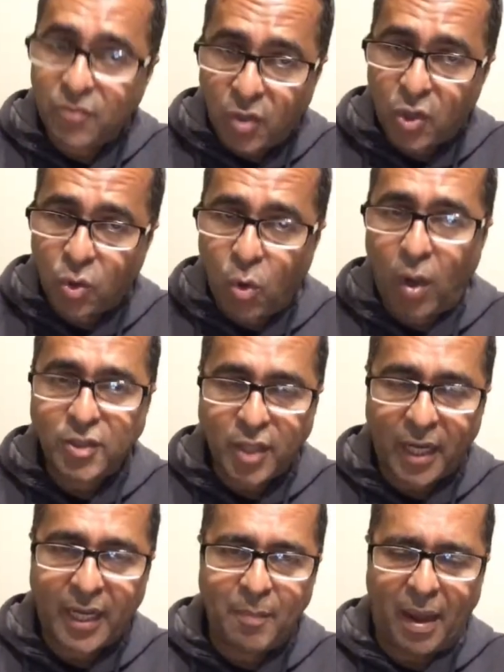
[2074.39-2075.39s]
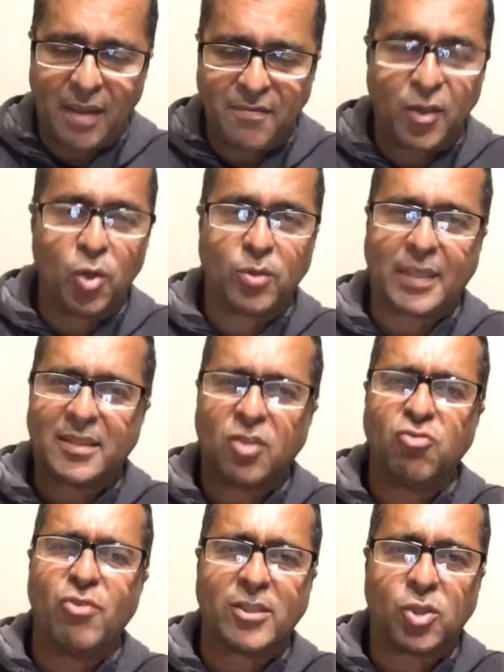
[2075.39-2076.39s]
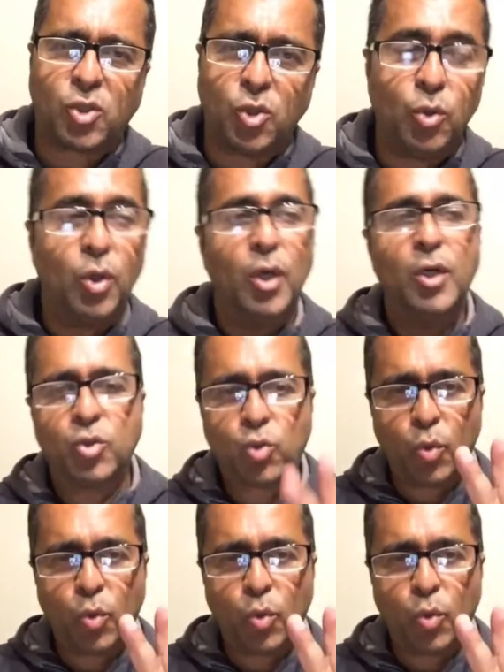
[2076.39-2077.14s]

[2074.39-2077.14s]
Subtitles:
You could go and check in my videos. I had to rescue